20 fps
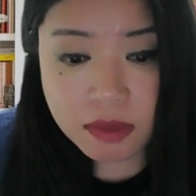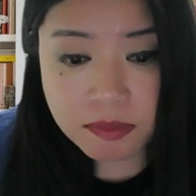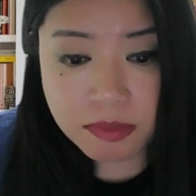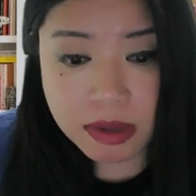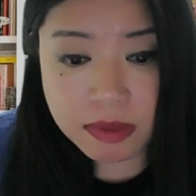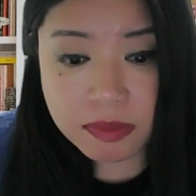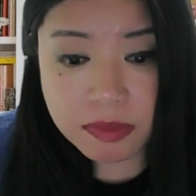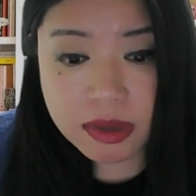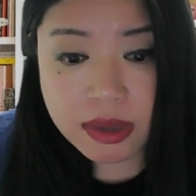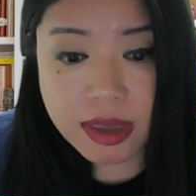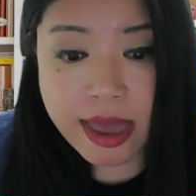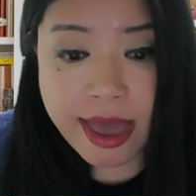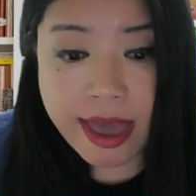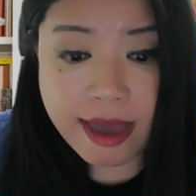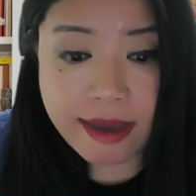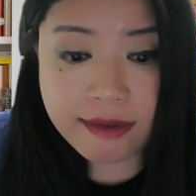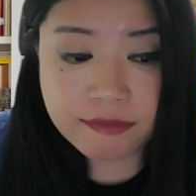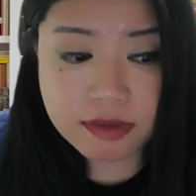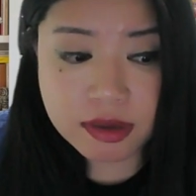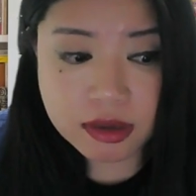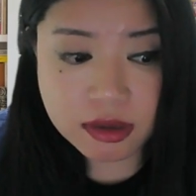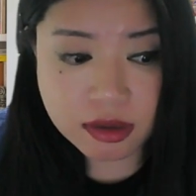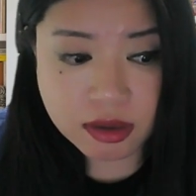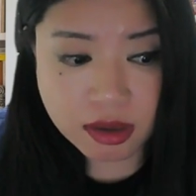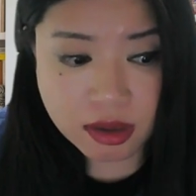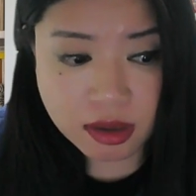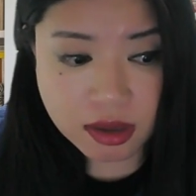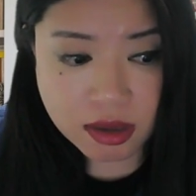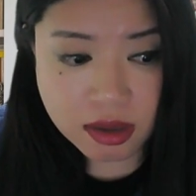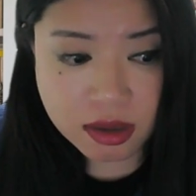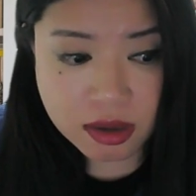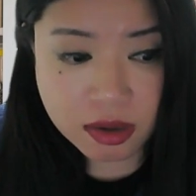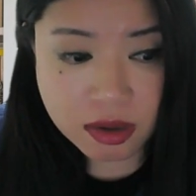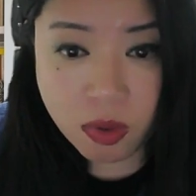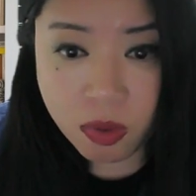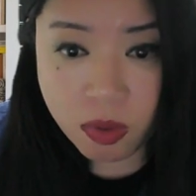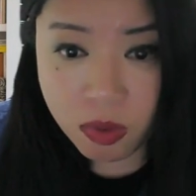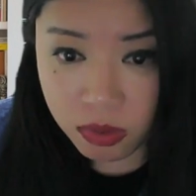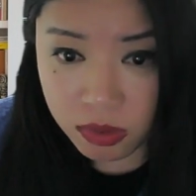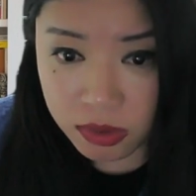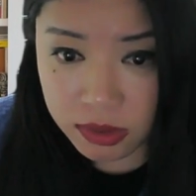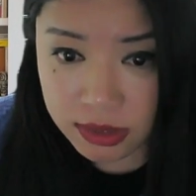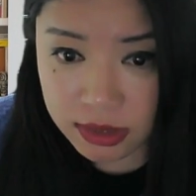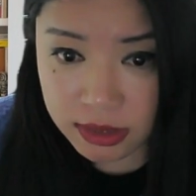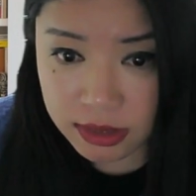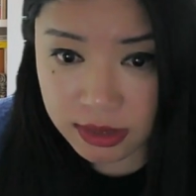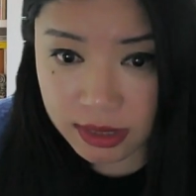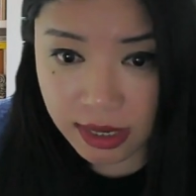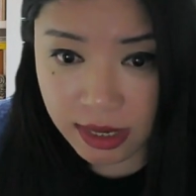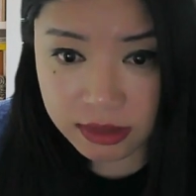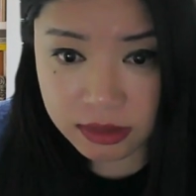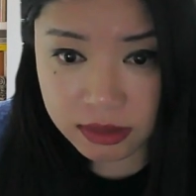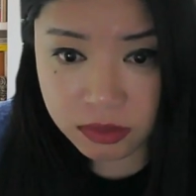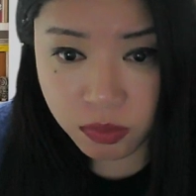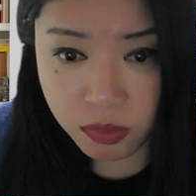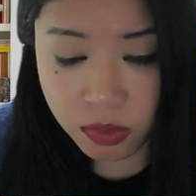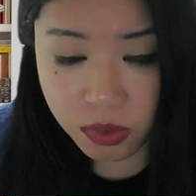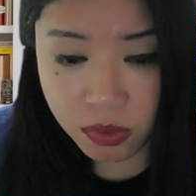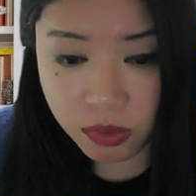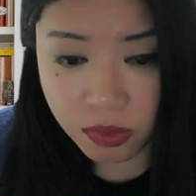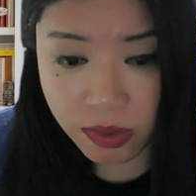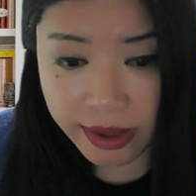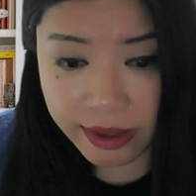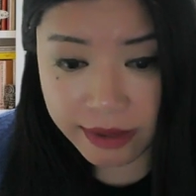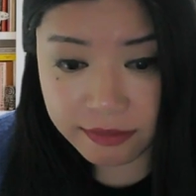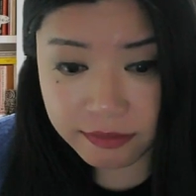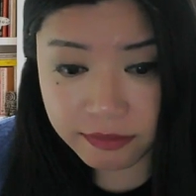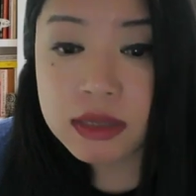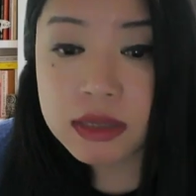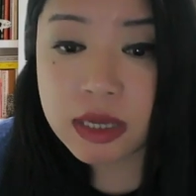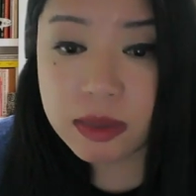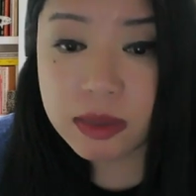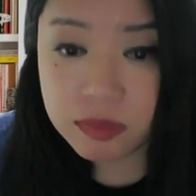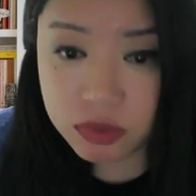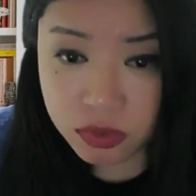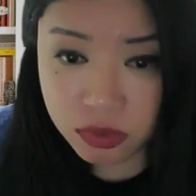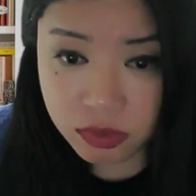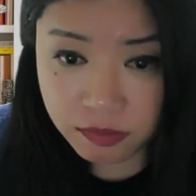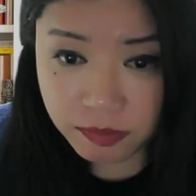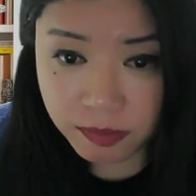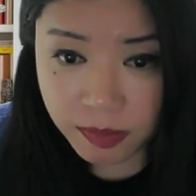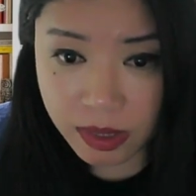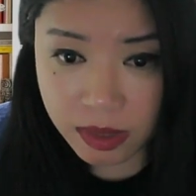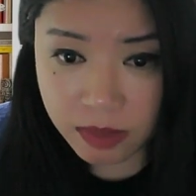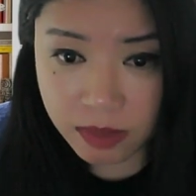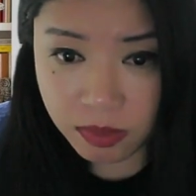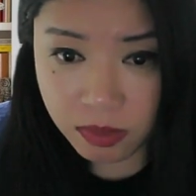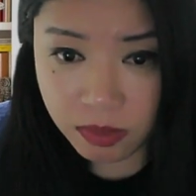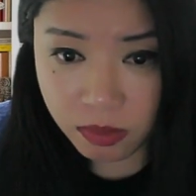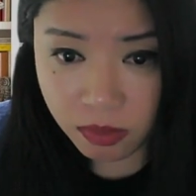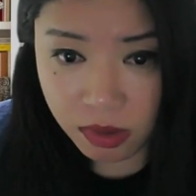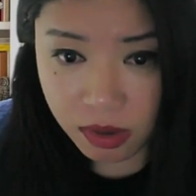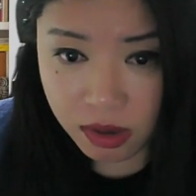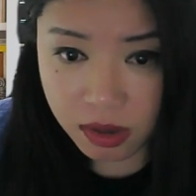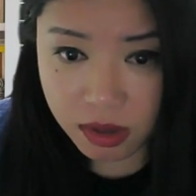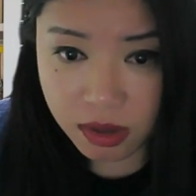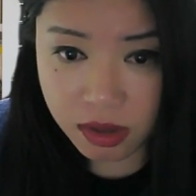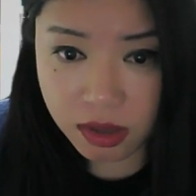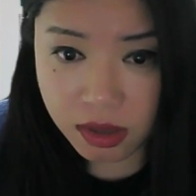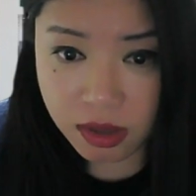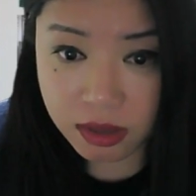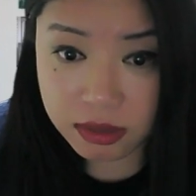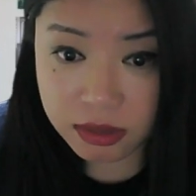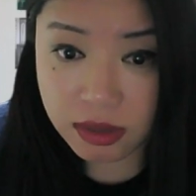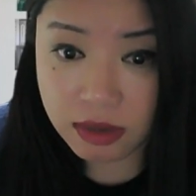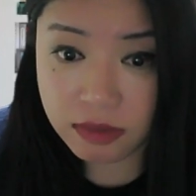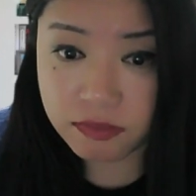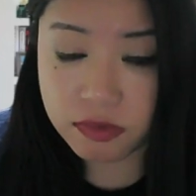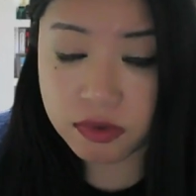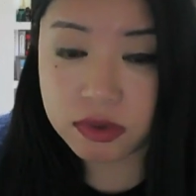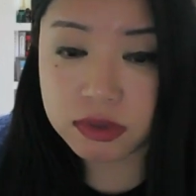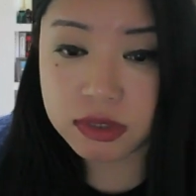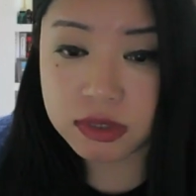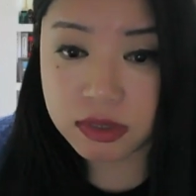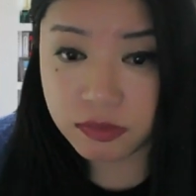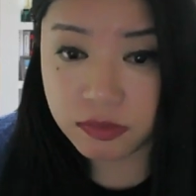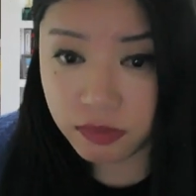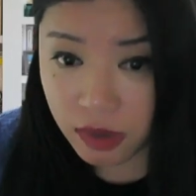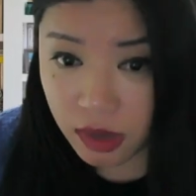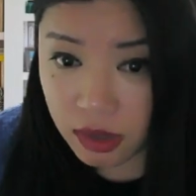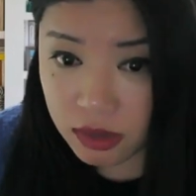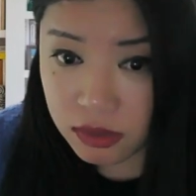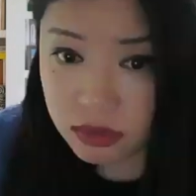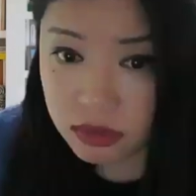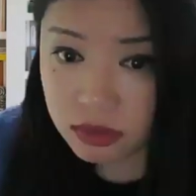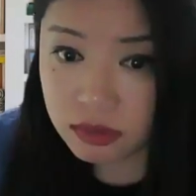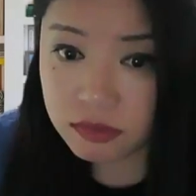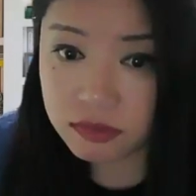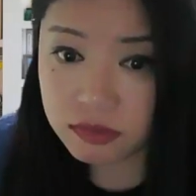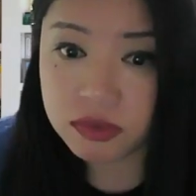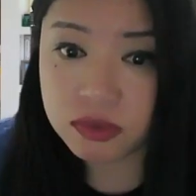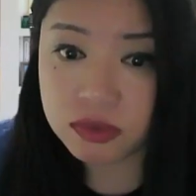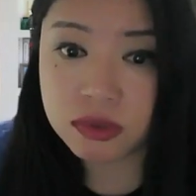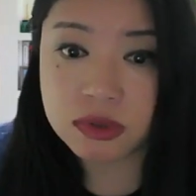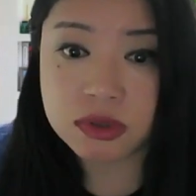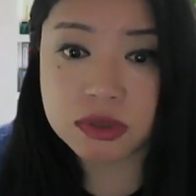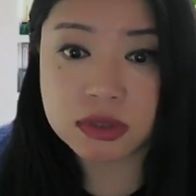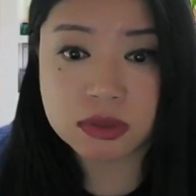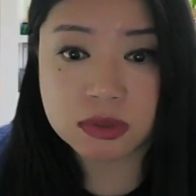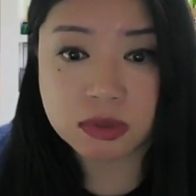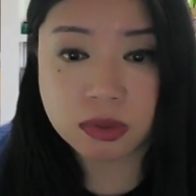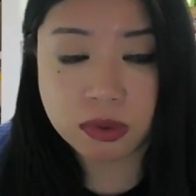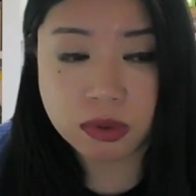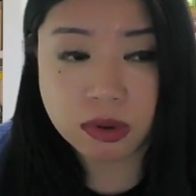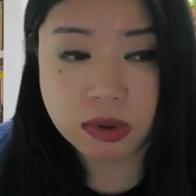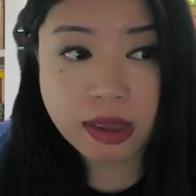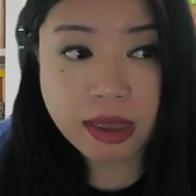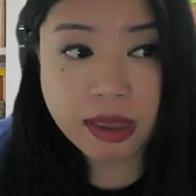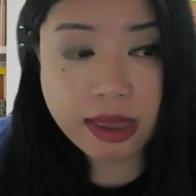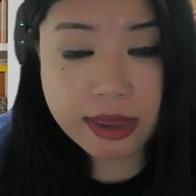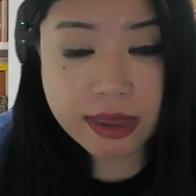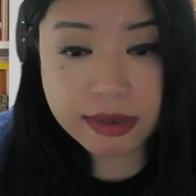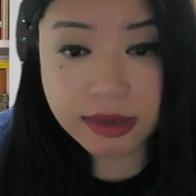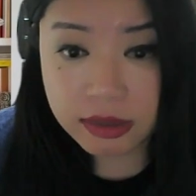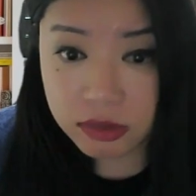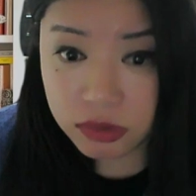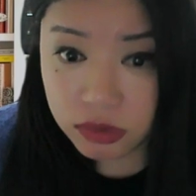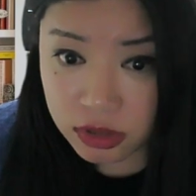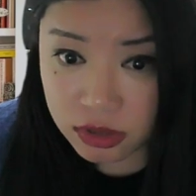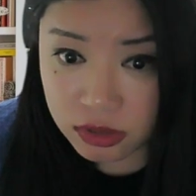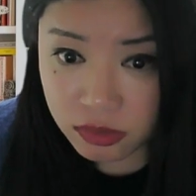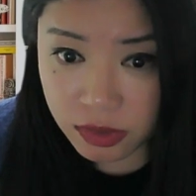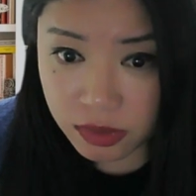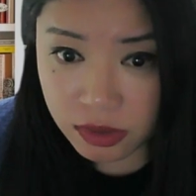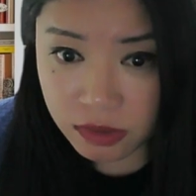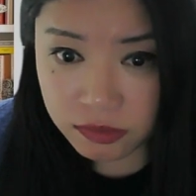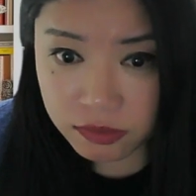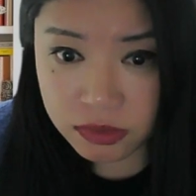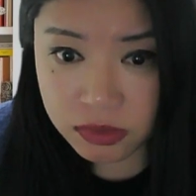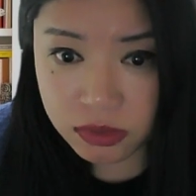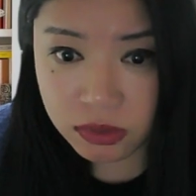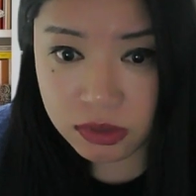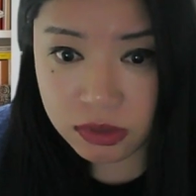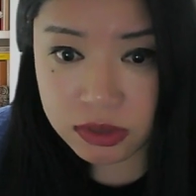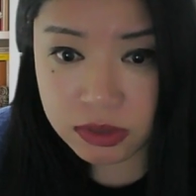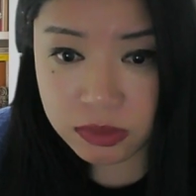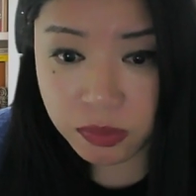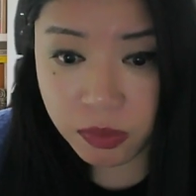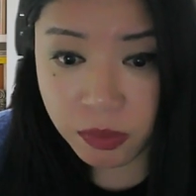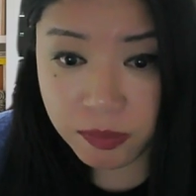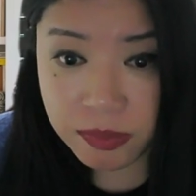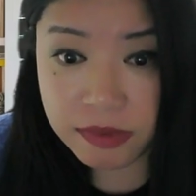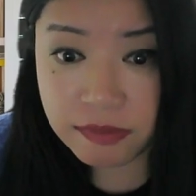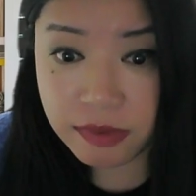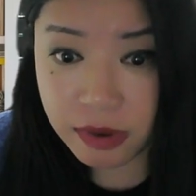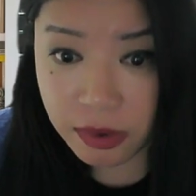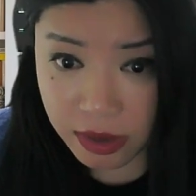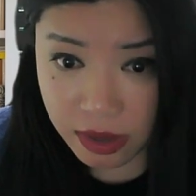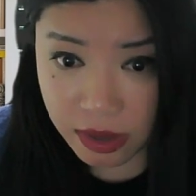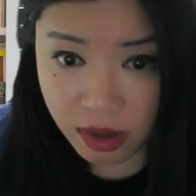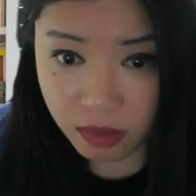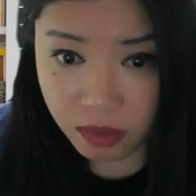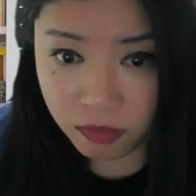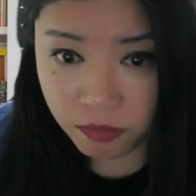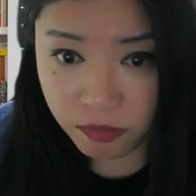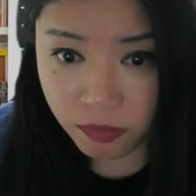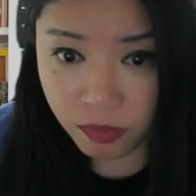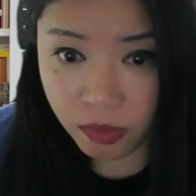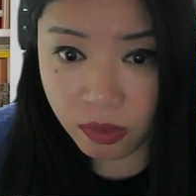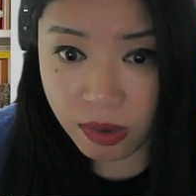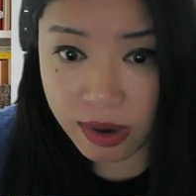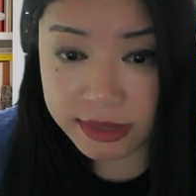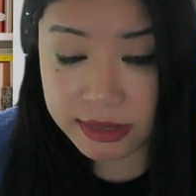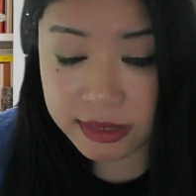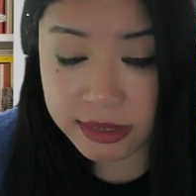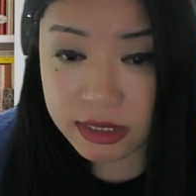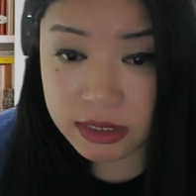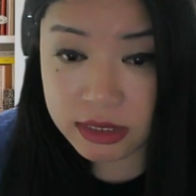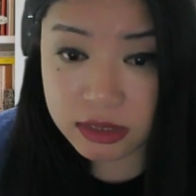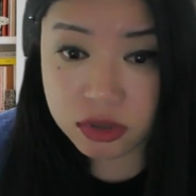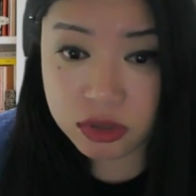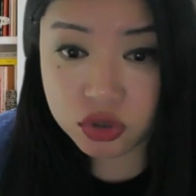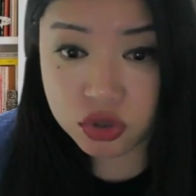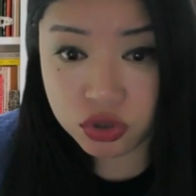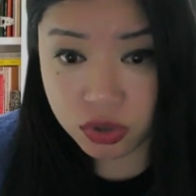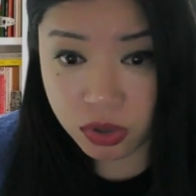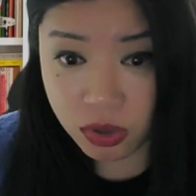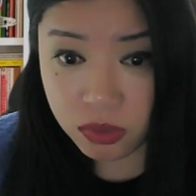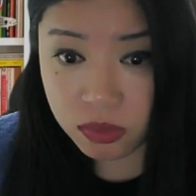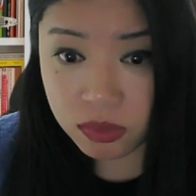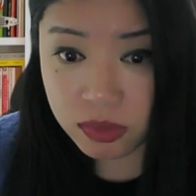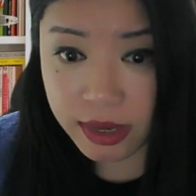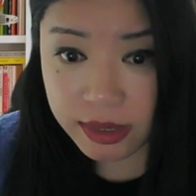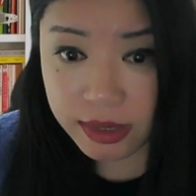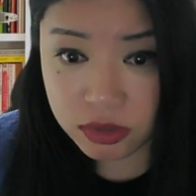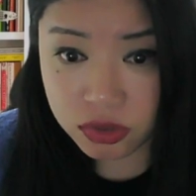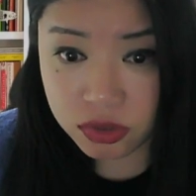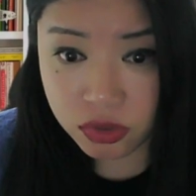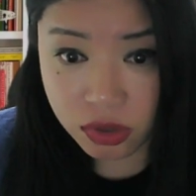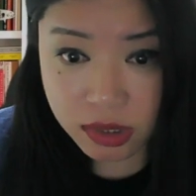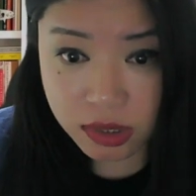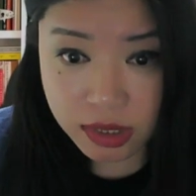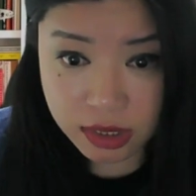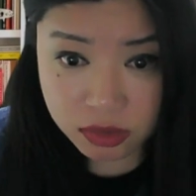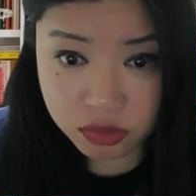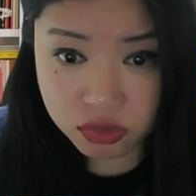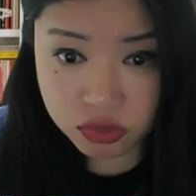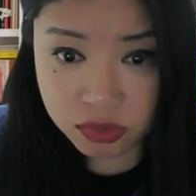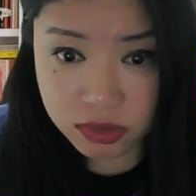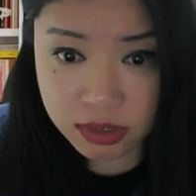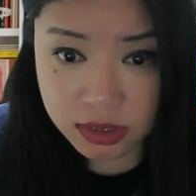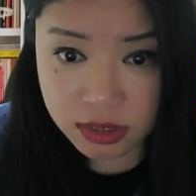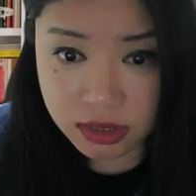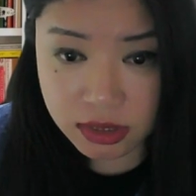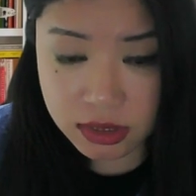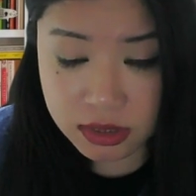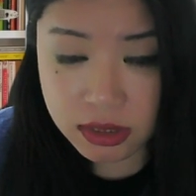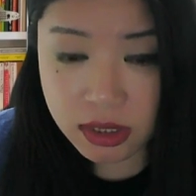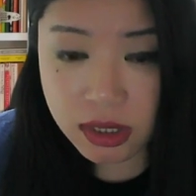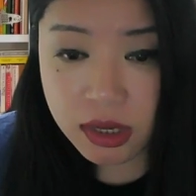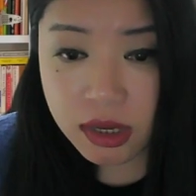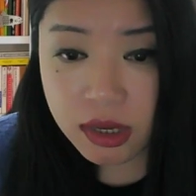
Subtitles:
maybe having a course that will have some sort of paperwork and give you a certification of sorts or nano degree of sorts will be very helpful, at least show that you're interested